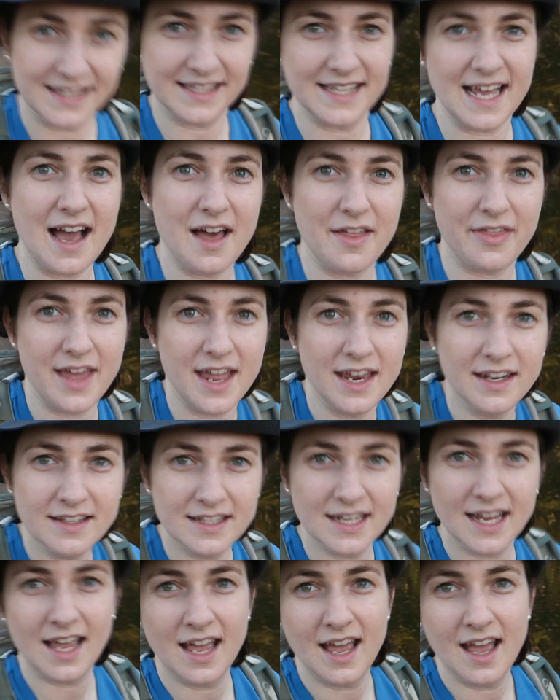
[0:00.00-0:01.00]
south
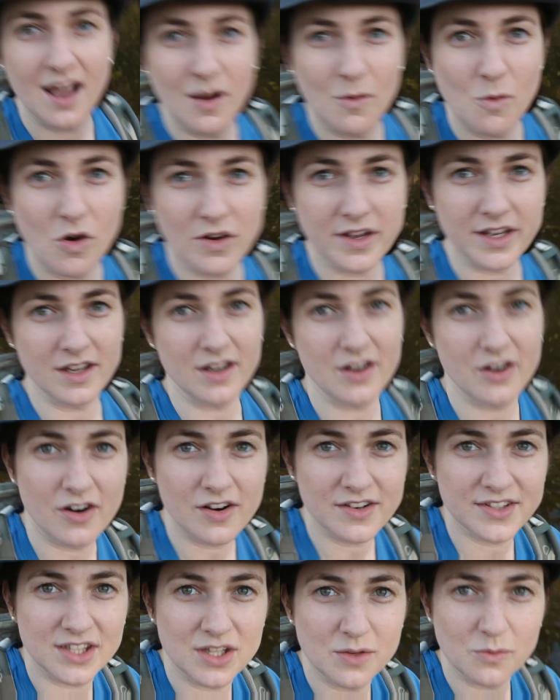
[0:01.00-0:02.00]
end, walking across the